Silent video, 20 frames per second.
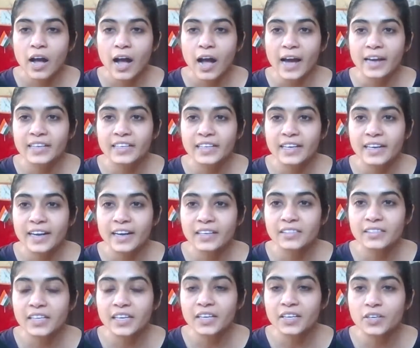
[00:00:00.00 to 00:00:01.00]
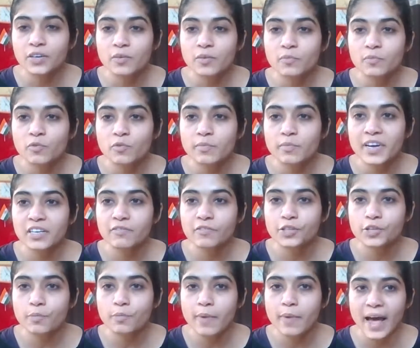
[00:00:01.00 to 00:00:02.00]
And connecting your movement
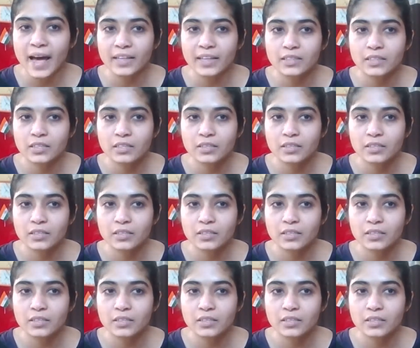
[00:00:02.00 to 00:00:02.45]
with your breath.